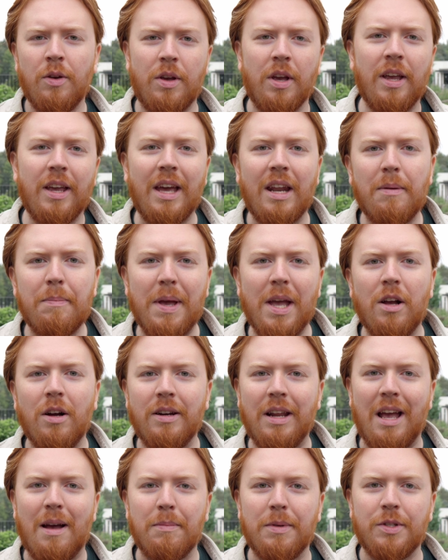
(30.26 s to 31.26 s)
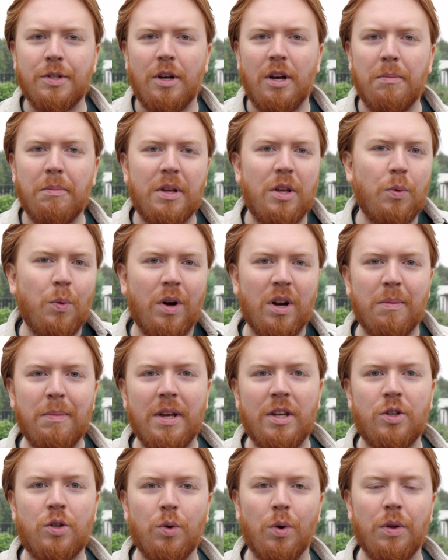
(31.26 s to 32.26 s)
You can get a bag on Amazon, but you wanna
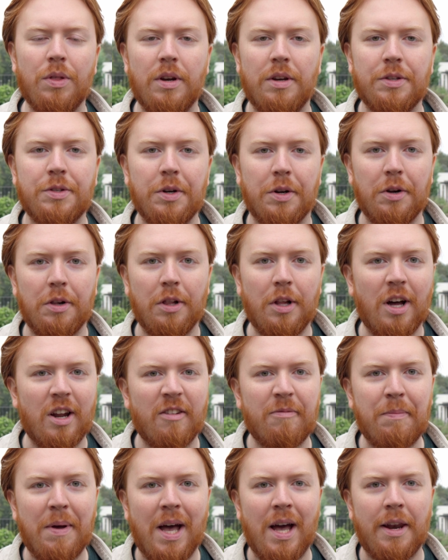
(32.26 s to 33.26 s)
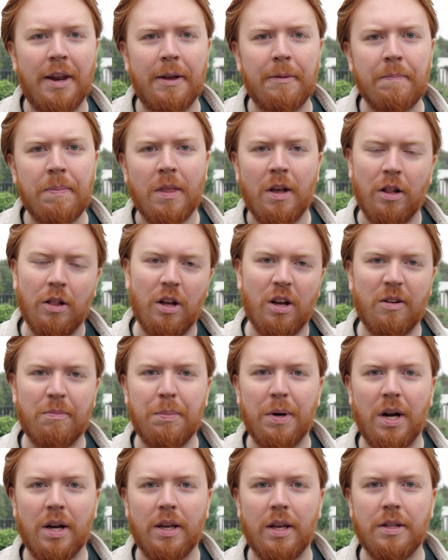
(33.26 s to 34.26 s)
make sure that it's got a lot of padding, a lot of
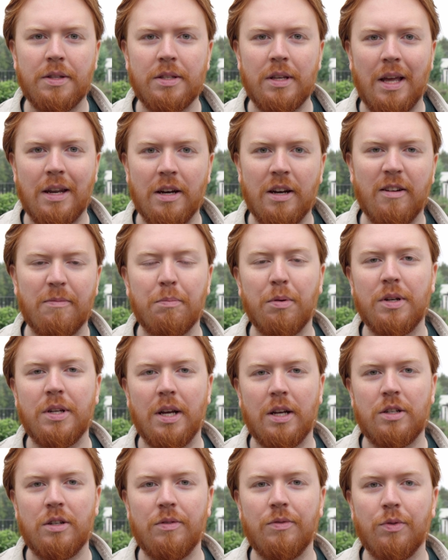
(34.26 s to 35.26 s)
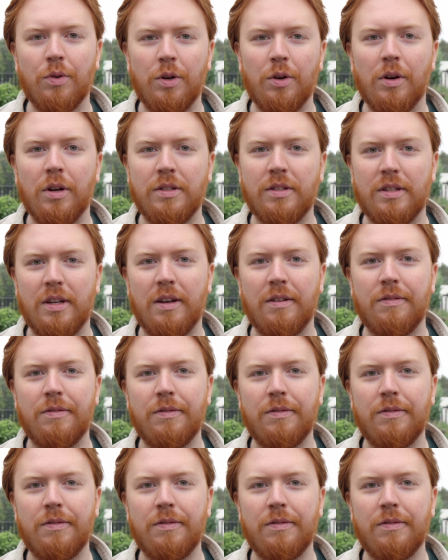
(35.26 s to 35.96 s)
pockets, and enough protection for your stuff.